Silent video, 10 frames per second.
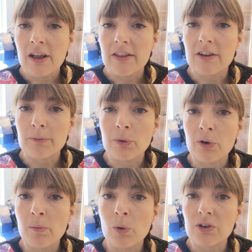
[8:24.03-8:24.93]
there's more
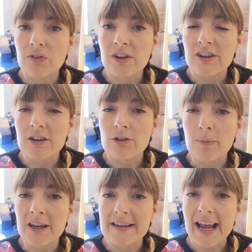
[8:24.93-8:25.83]
and more to fit into
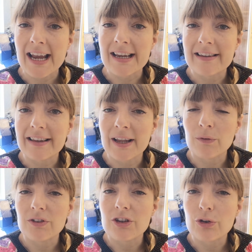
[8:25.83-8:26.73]
my days, and
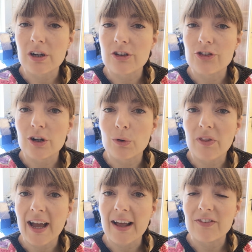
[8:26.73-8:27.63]
obviously trying to juggle
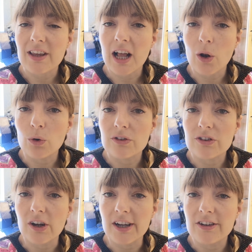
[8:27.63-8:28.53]
that
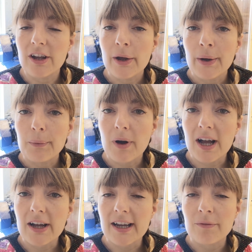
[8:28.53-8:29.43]
alongside
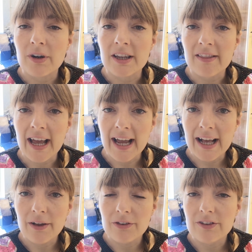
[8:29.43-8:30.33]
work and running the
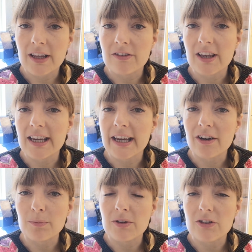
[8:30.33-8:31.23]
house and taking care
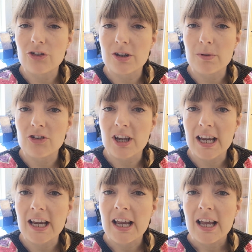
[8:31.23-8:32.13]
of Mr.
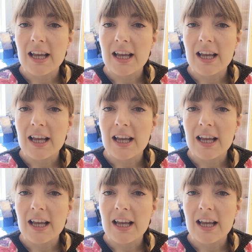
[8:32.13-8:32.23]
Chibichi.